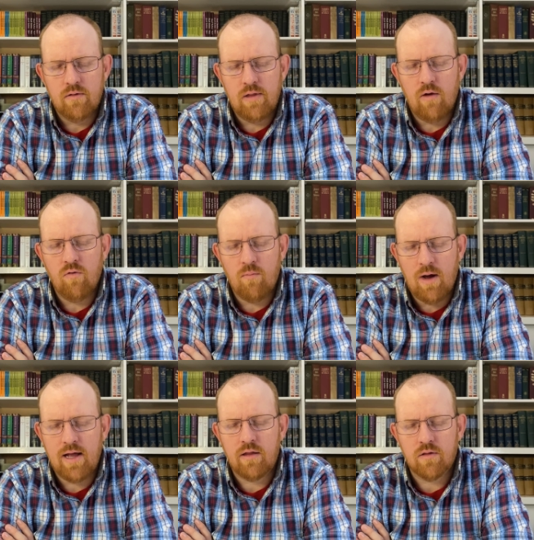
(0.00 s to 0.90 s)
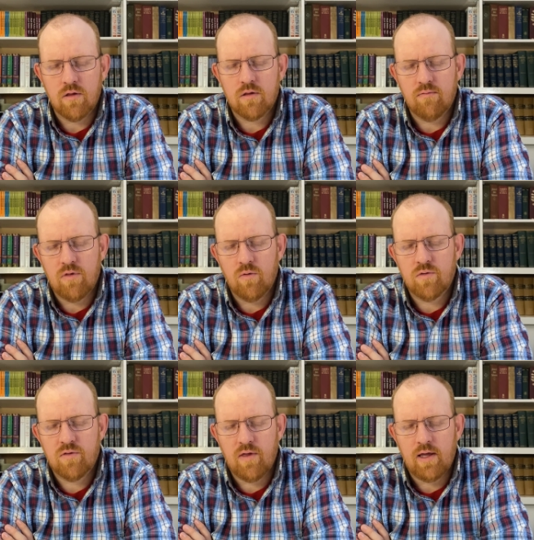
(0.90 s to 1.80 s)
that reminds us of
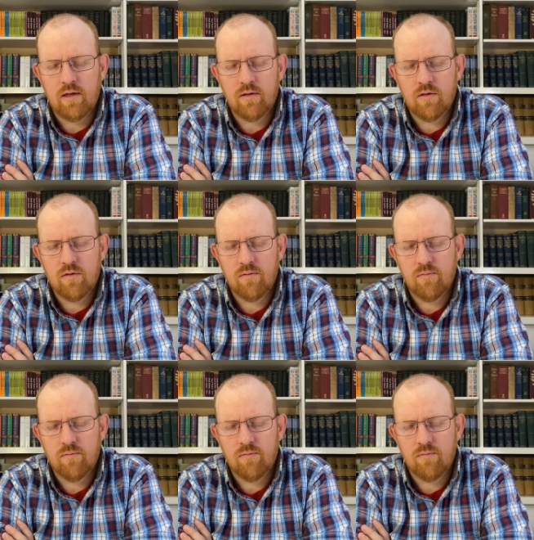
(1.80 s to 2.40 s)
those things.